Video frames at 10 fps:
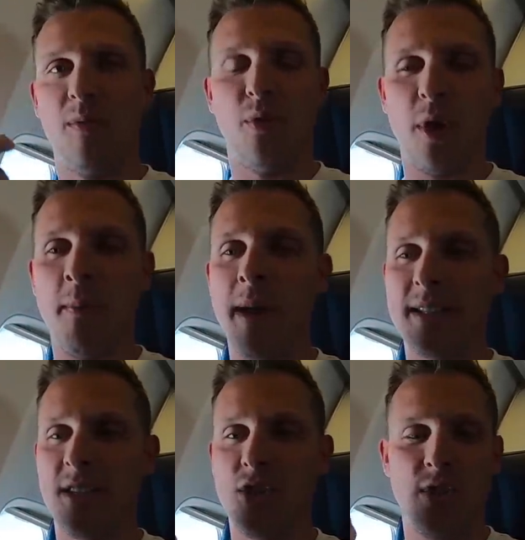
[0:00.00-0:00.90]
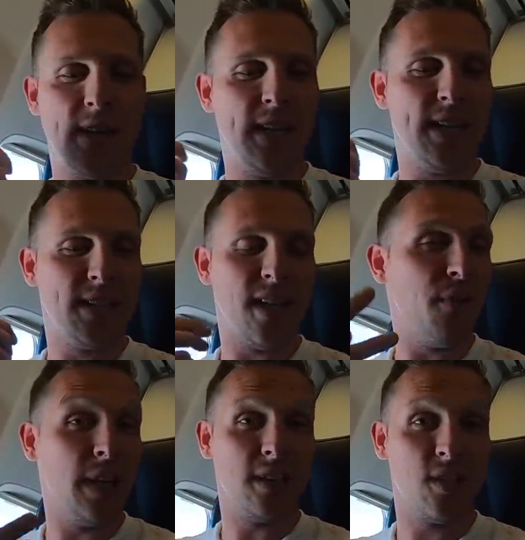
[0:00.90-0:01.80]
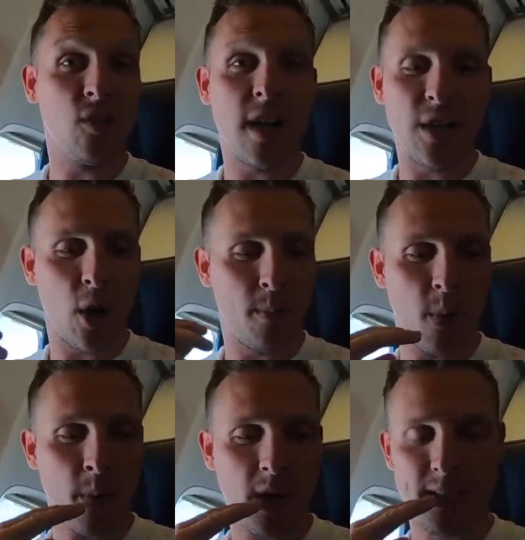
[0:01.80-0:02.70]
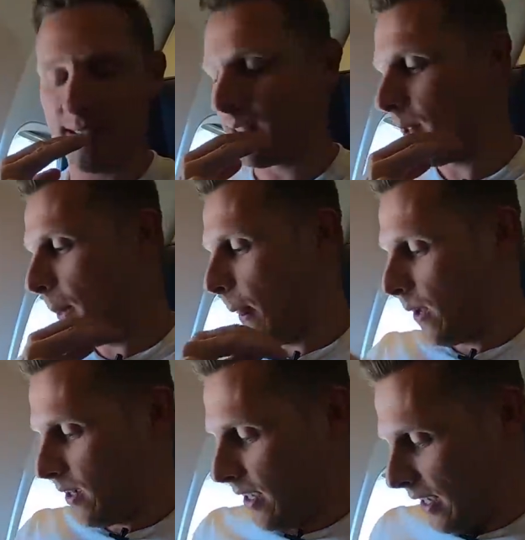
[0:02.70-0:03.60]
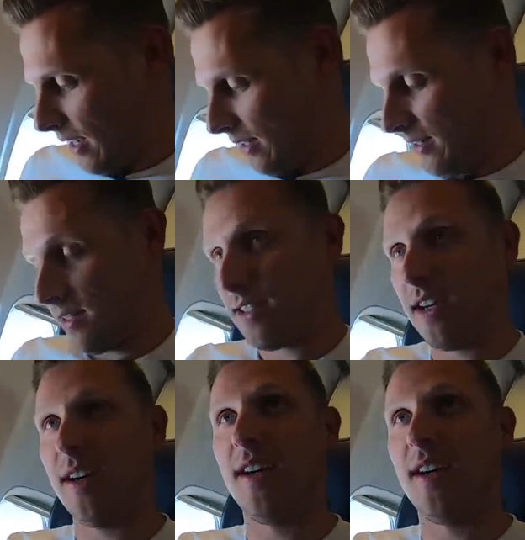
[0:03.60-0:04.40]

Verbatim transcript: for your messenger at least. I think that's a great compromise. And